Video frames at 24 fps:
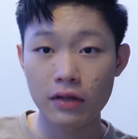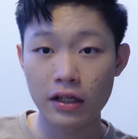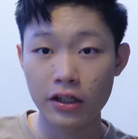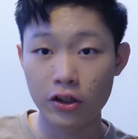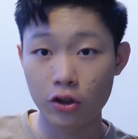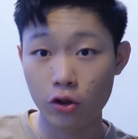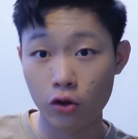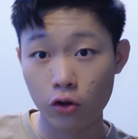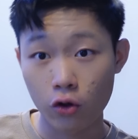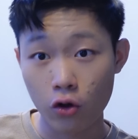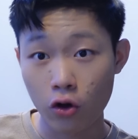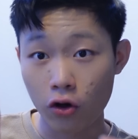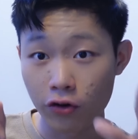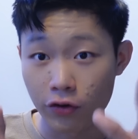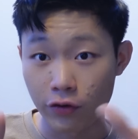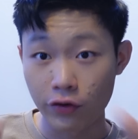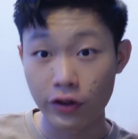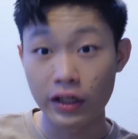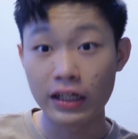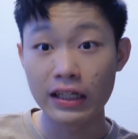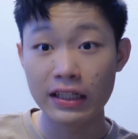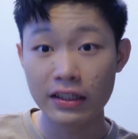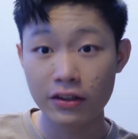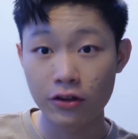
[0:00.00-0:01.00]
like your
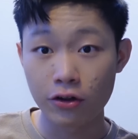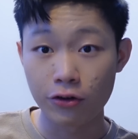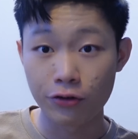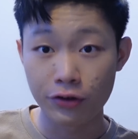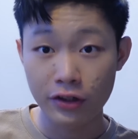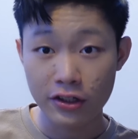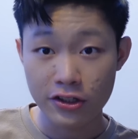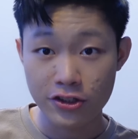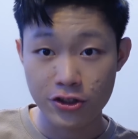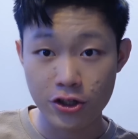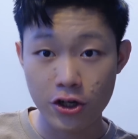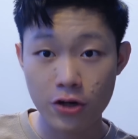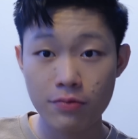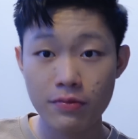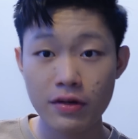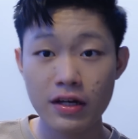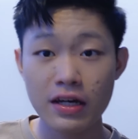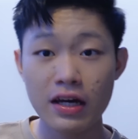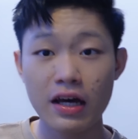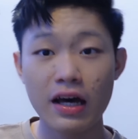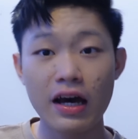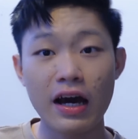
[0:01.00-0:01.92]
real job,